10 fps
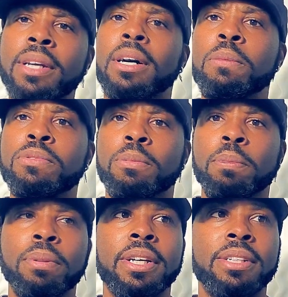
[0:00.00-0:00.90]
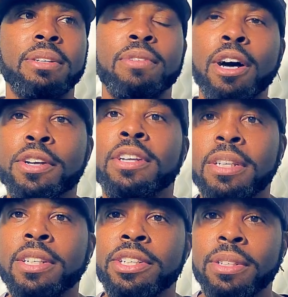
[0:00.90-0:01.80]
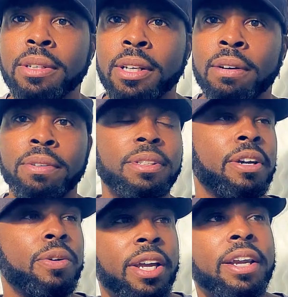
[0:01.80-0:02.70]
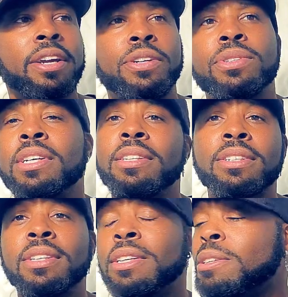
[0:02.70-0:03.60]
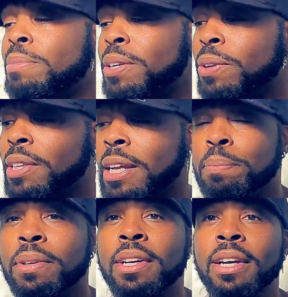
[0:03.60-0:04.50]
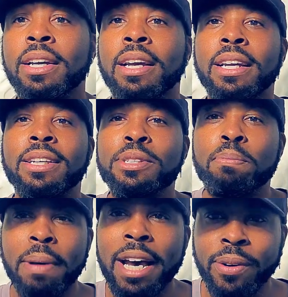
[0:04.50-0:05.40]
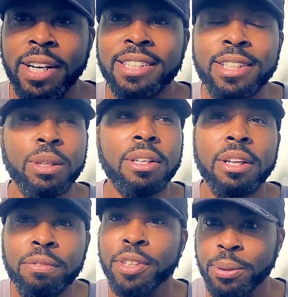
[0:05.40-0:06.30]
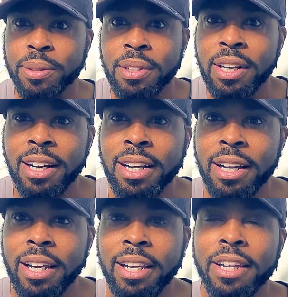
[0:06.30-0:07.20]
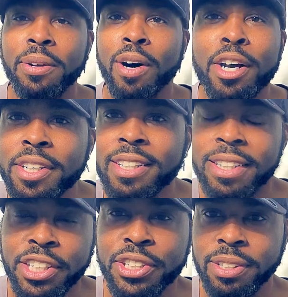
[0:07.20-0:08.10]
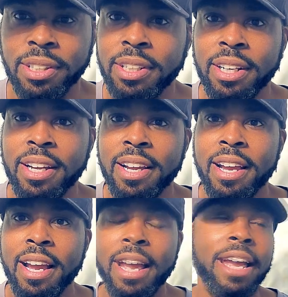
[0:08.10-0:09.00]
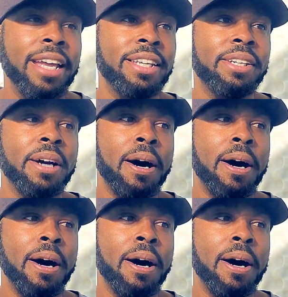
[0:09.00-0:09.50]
comes from a place of unconditional love. It's like, okay, you said this thing to me or that happened. It doesn't matter. I still love you, unconditionally. And,